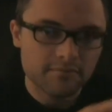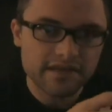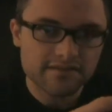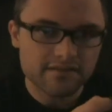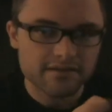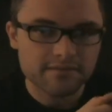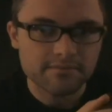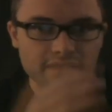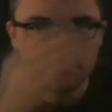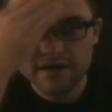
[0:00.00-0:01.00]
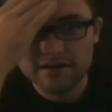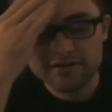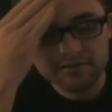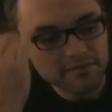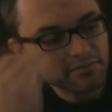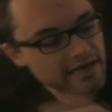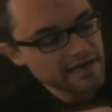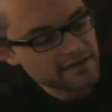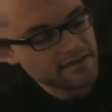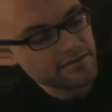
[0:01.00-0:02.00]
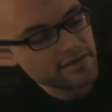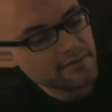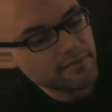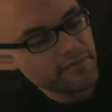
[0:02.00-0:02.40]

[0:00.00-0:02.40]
Basically, I'm monitoring my brain activity